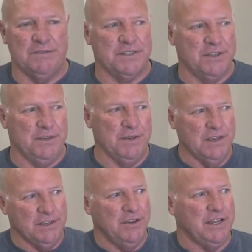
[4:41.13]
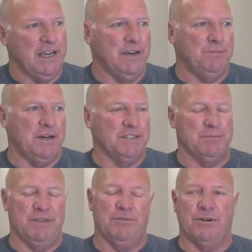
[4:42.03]
so you could have
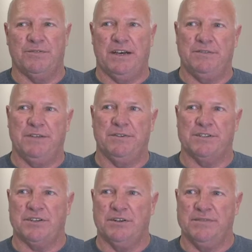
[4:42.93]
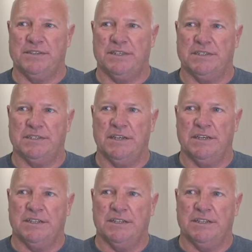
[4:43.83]
possibly 4 or 5 different surfaces